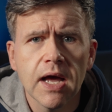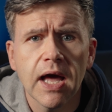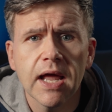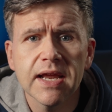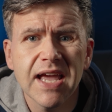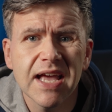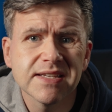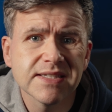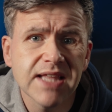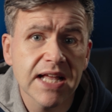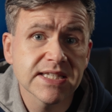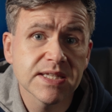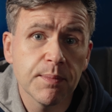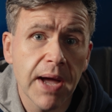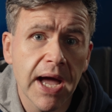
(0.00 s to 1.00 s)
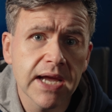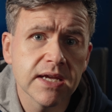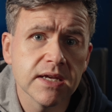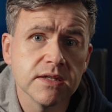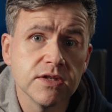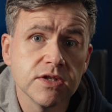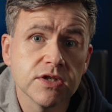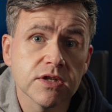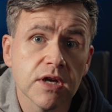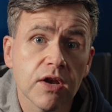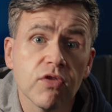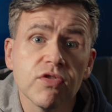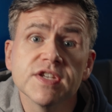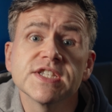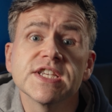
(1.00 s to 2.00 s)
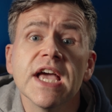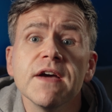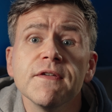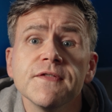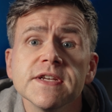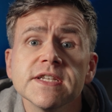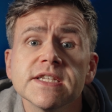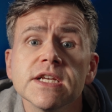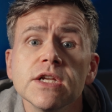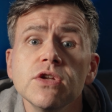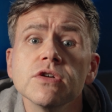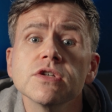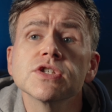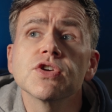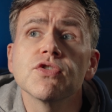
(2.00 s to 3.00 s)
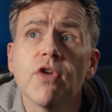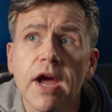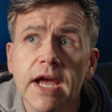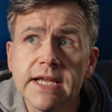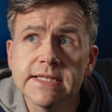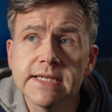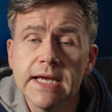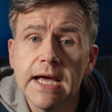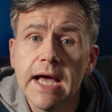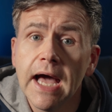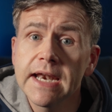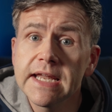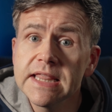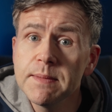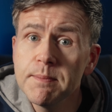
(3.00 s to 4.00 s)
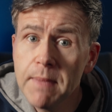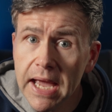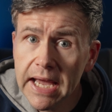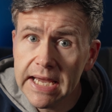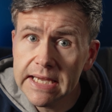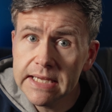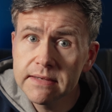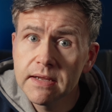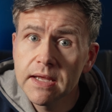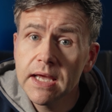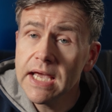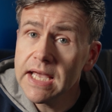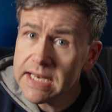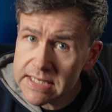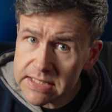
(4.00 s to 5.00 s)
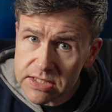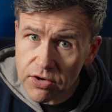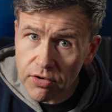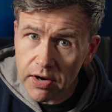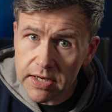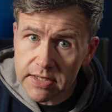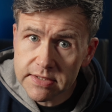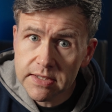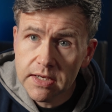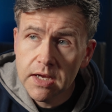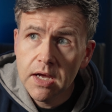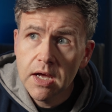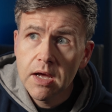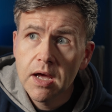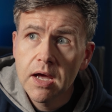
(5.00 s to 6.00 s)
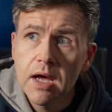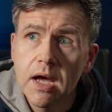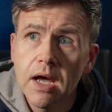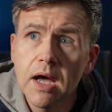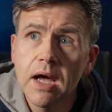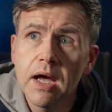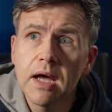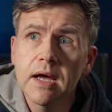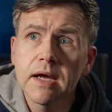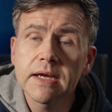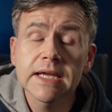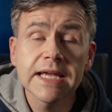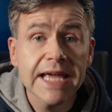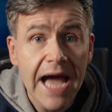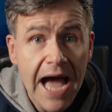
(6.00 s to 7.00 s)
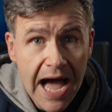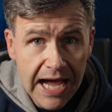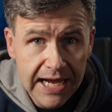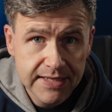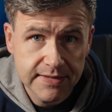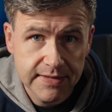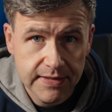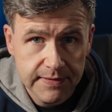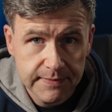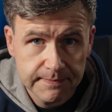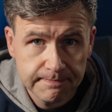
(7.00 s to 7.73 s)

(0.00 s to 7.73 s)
And I guess that's the package. And on the surface, it looks great. And in the main, it is great. Kinda.